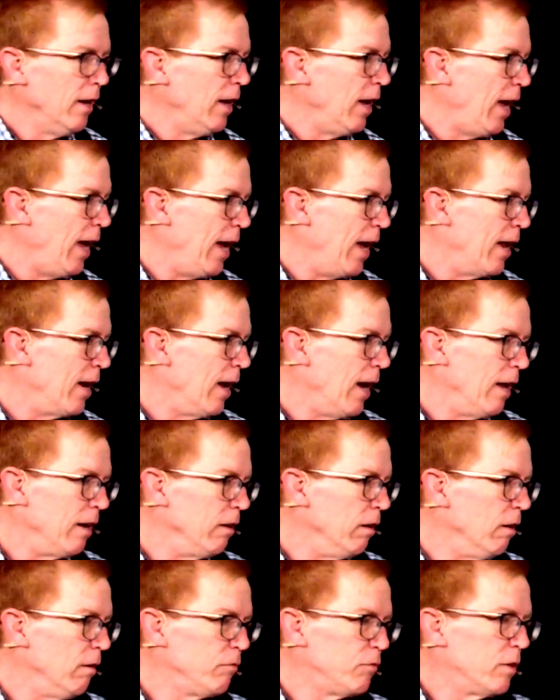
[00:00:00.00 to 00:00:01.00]
And I
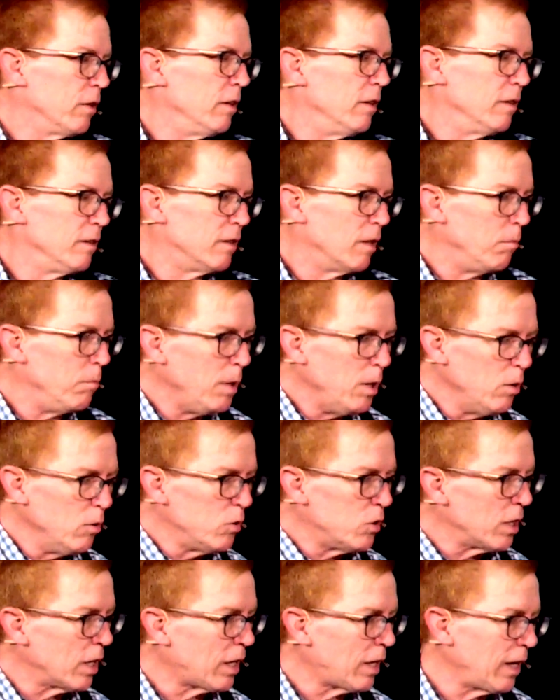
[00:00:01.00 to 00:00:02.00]
love the
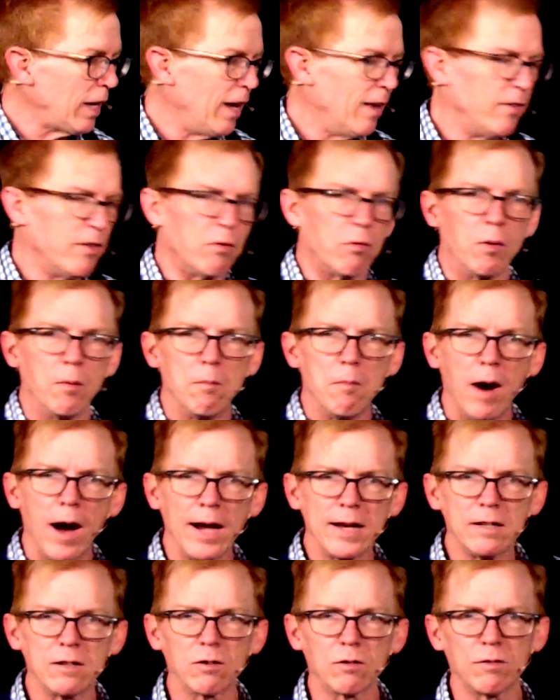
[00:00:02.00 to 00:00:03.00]
music and the
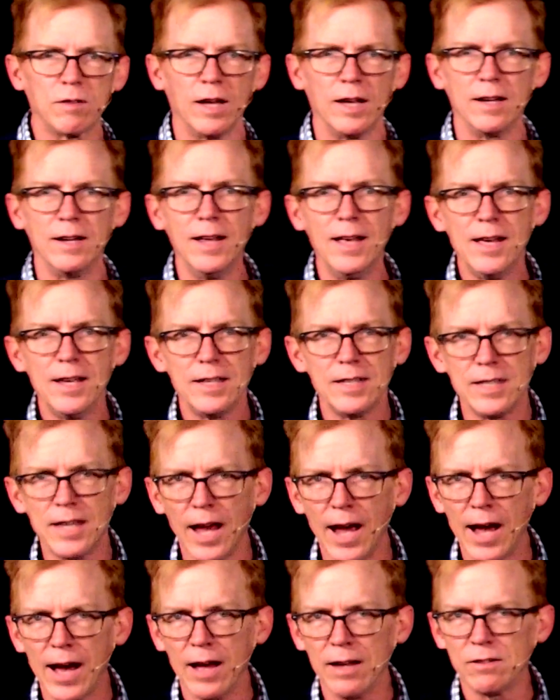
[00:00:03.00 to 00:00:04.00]
reminder that,
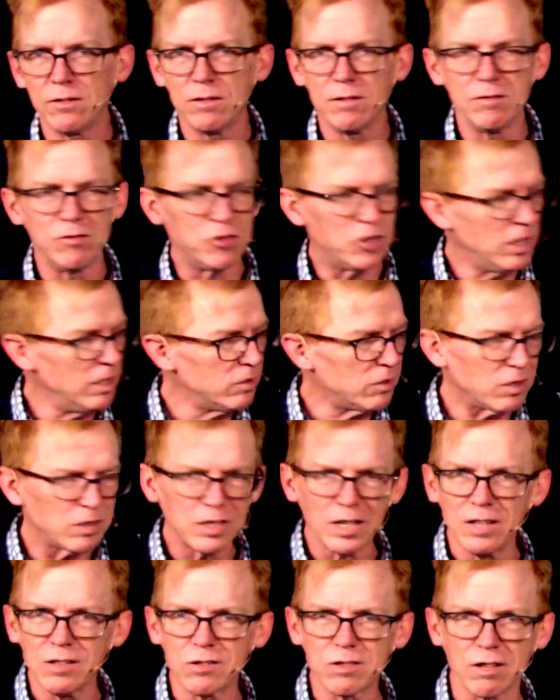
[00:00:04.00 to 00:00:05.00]
yeah, Jesus
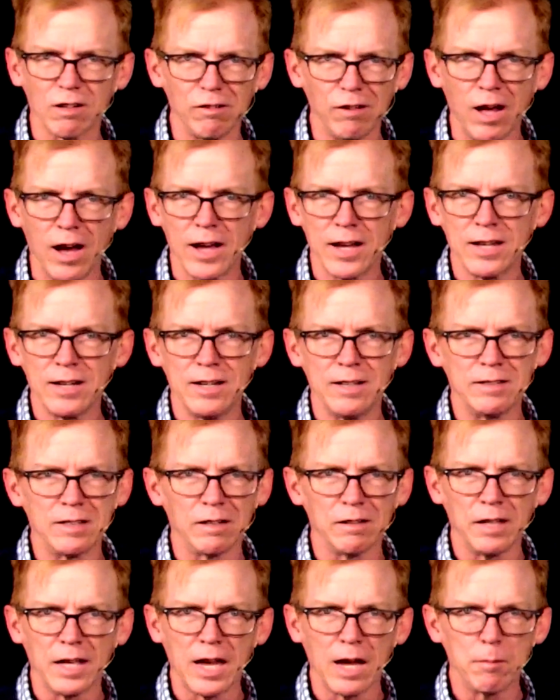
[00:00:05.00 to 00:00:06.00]
is the lion and the
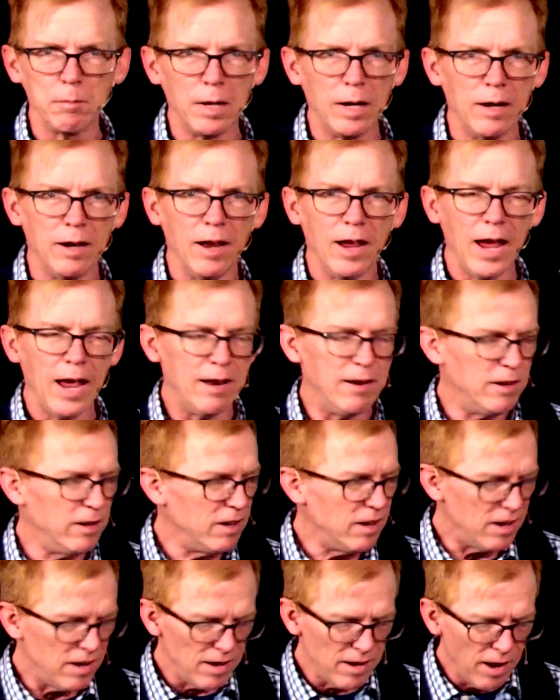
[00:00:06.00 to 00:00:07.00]
lamb, and
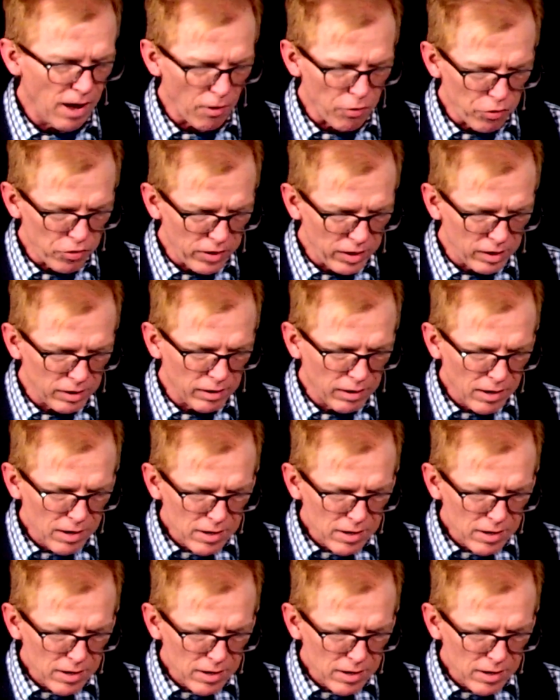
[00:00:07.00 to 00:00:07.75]
nothing